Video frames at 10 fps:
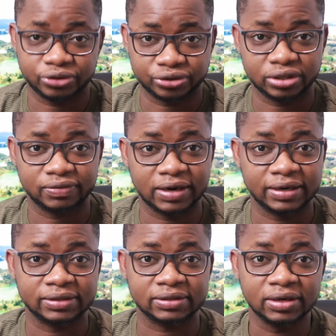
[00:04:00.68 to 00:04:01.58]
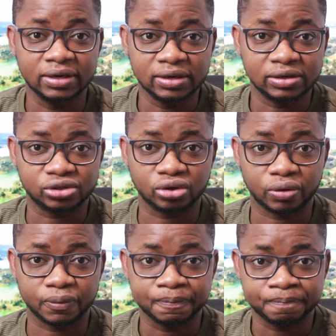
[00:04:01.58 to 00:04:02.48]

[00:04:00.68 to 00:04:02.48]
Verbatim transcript: I'm successful at it. So,